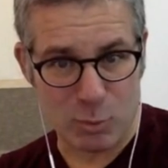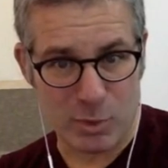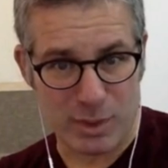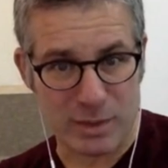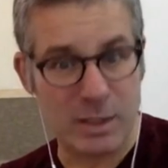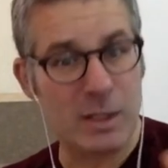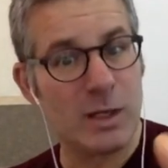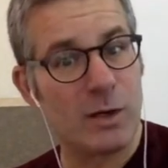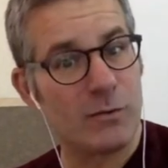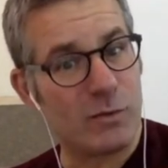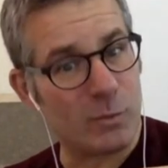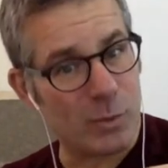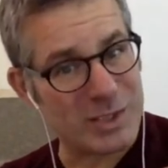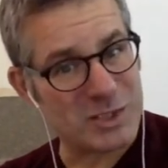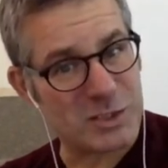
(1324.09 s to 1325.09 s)
point
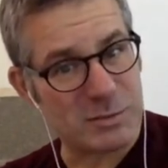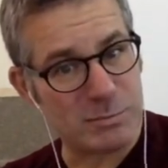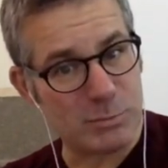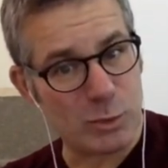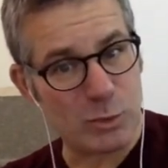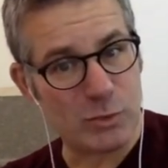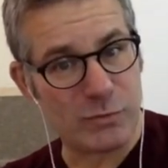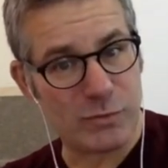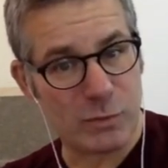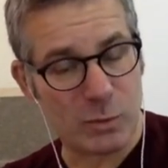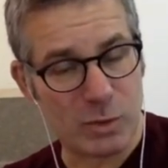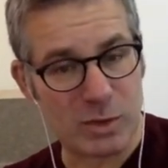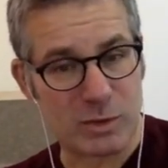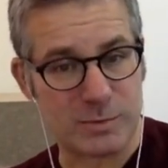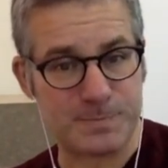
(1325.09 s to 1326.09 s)
from which to move the
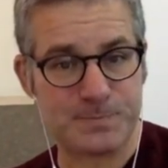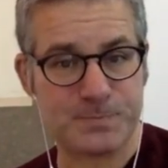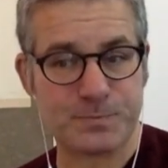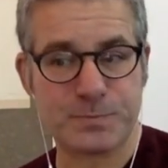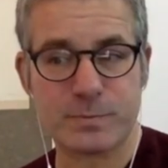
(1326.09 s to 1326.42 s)
world.